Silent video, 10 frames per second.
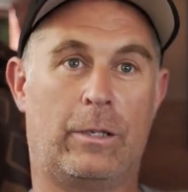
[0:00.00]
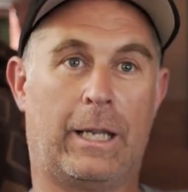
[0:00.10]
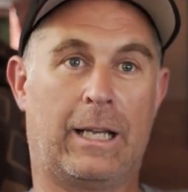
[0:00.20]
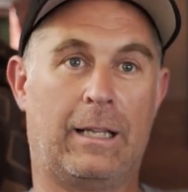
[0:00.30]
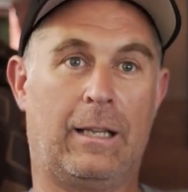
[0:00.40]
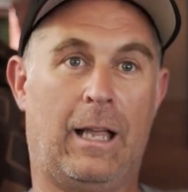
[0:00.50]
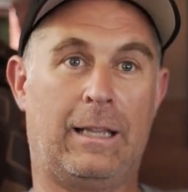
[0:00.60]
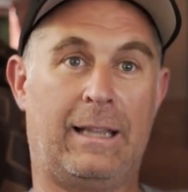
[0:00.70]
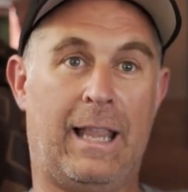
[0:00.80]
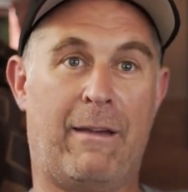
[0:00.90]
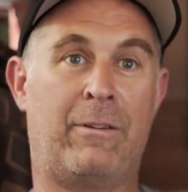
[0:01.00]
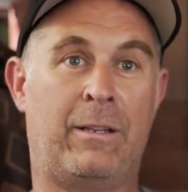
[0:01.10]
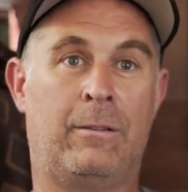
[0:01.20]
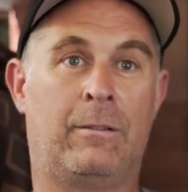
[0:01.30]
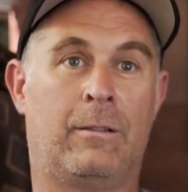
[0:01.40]
like
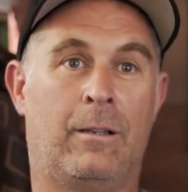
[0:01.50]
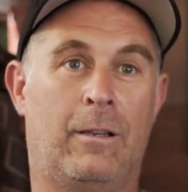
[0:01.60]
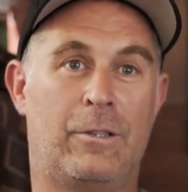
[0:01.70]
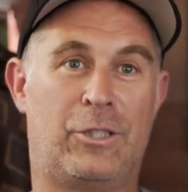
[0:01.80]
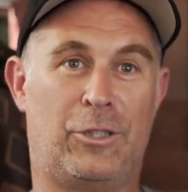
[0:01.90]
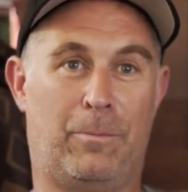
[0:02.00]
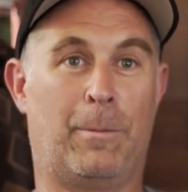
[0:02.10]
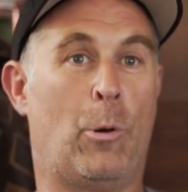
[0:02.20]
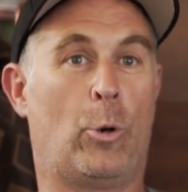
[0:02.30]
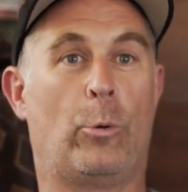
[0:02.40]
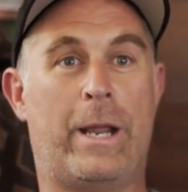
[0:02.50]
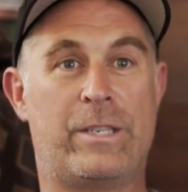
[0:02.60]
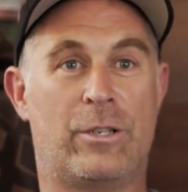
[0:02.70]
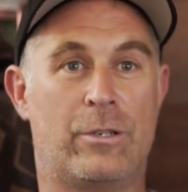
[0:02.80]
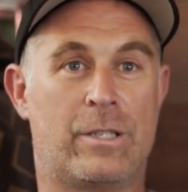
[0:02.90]
11 supermoto
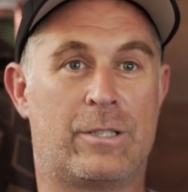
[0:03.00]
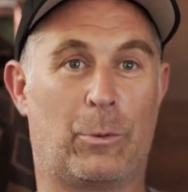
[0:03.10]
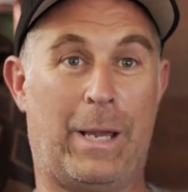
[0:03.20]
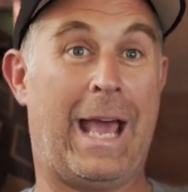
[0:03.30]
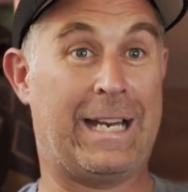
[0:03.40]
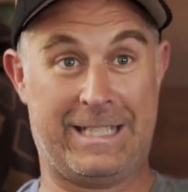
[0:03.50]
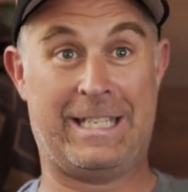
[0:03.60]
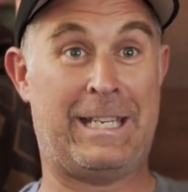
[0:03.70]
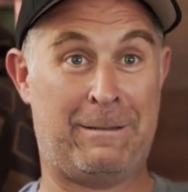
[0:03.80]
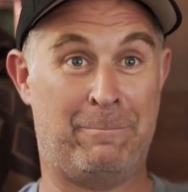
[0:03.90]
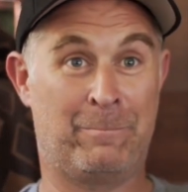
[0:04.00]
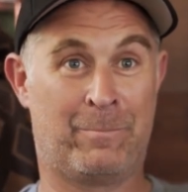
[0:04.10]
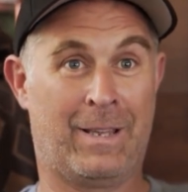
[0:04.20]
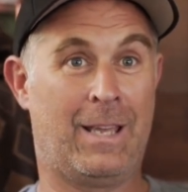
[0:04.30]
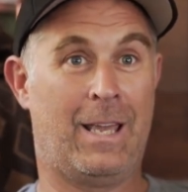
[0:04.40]
racers. So we had a team,
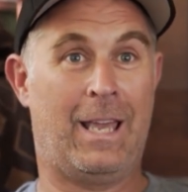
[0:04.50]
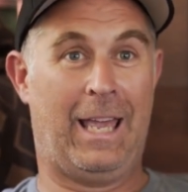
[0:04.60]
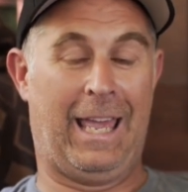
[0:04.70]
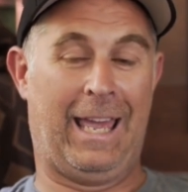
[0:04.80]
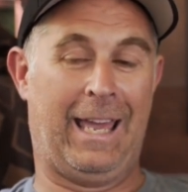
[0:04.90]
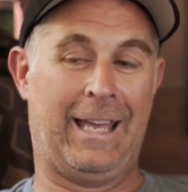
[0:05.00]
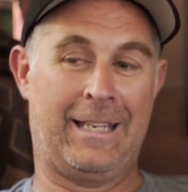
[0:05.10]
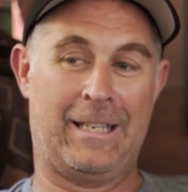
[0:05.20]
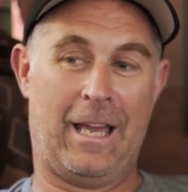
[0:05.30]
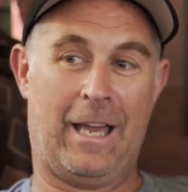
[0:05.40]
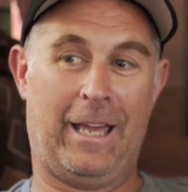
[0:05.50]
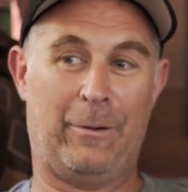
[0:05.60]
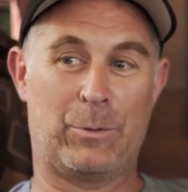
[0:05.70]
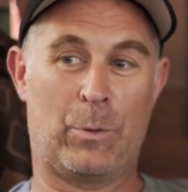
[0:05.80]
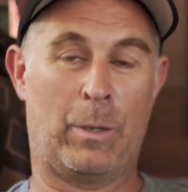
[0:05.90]
and it was
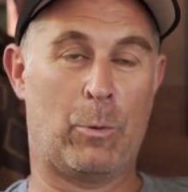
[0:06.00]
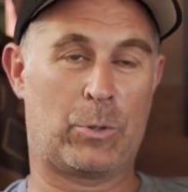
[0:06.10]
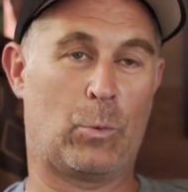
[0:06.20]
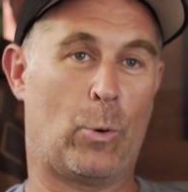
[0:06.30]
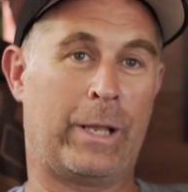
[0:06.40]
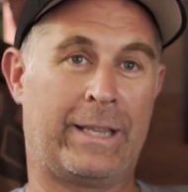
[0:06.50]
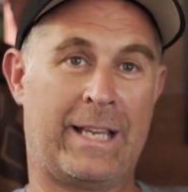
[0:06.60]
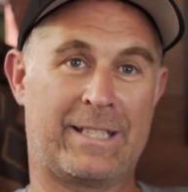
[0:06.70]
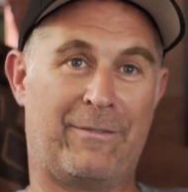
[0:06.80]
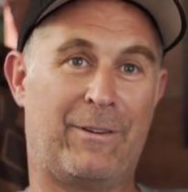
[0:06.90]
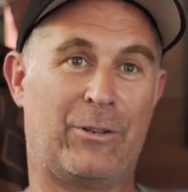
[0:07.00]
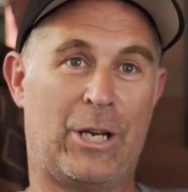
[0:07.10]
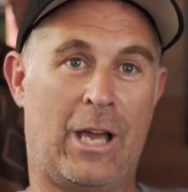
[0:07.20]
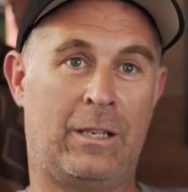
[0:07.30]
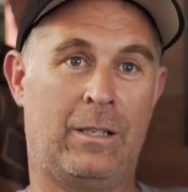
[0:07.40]
one of the most rewarding things I've ever
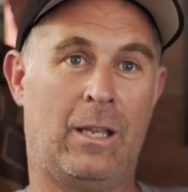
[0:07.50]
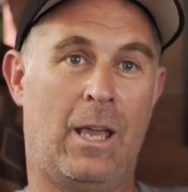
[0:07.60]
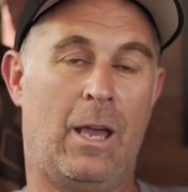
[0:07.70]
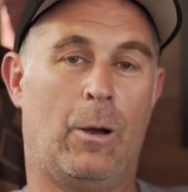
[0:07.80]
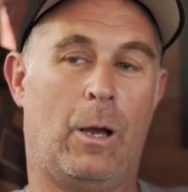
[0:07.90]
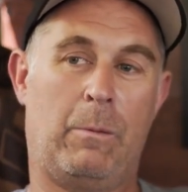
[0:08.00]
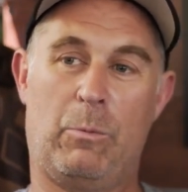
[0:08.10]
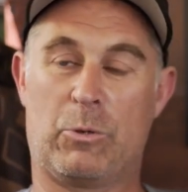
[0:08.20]
done. It was